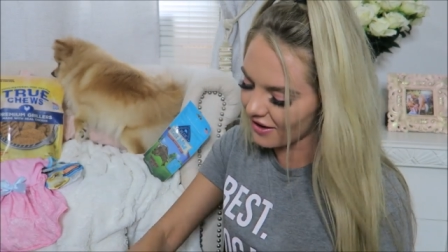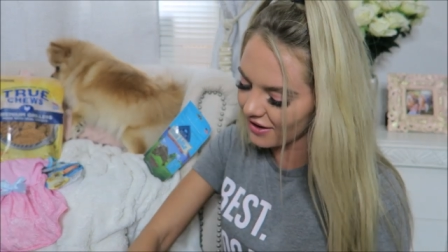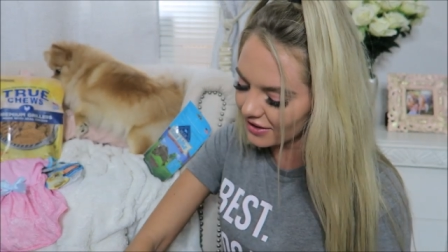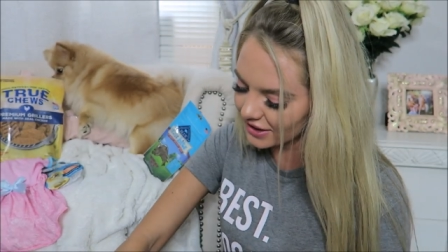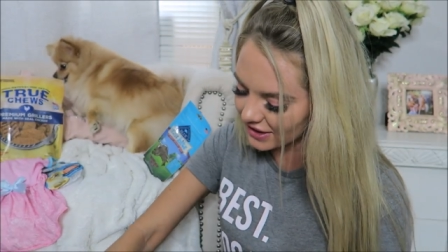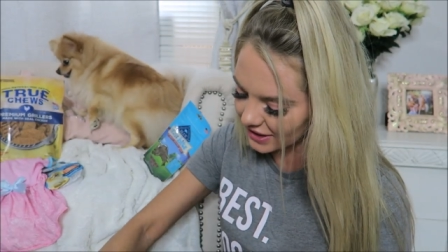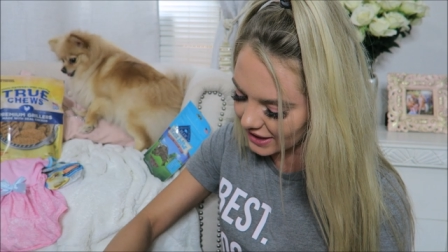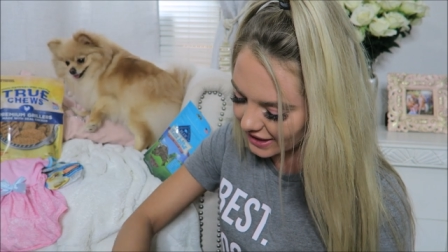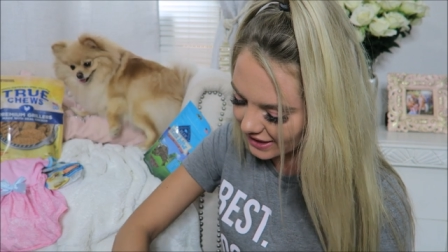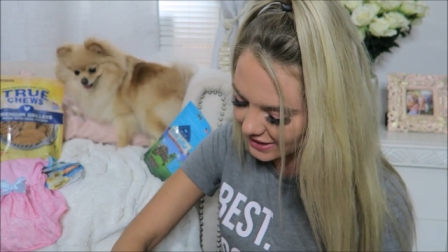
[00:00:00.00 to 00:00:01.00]
all the
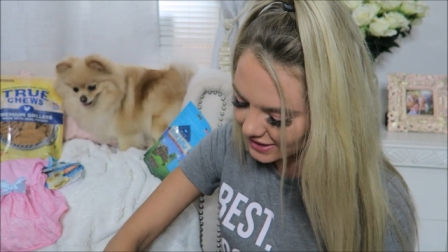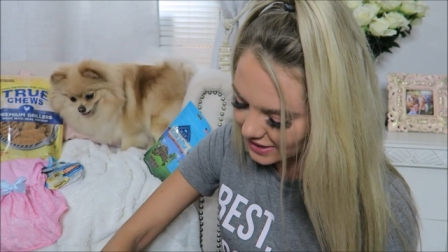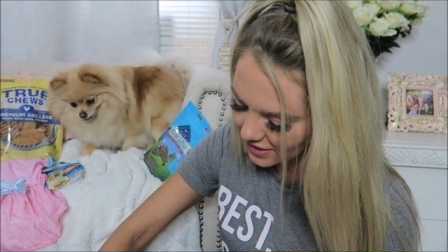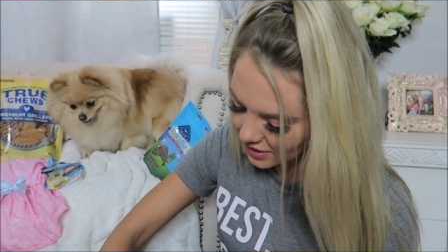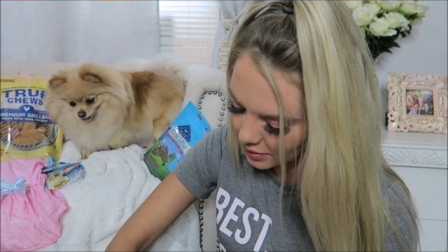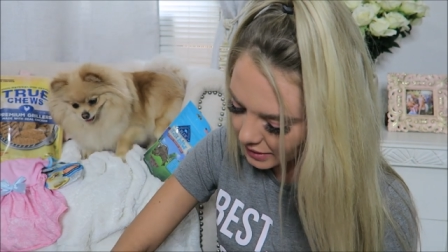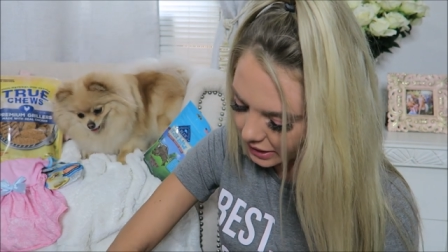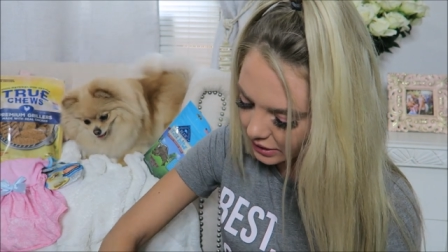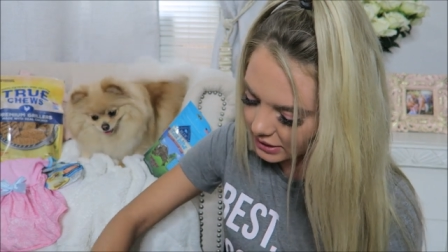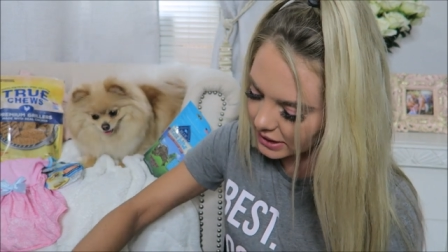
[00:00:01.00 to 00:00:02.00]
goodies. Oh
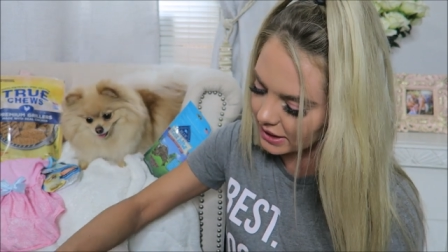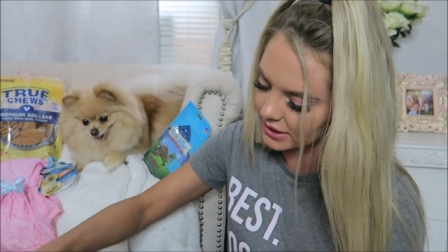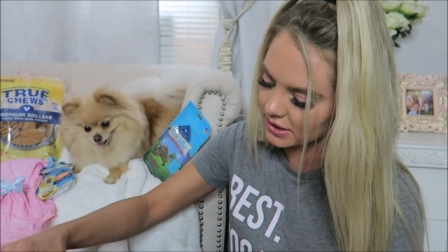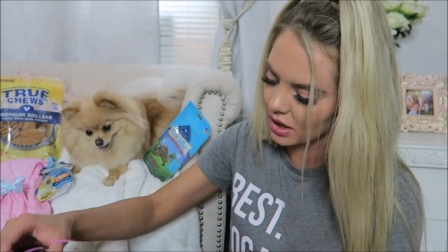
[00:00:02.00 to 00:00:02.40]
my goodness.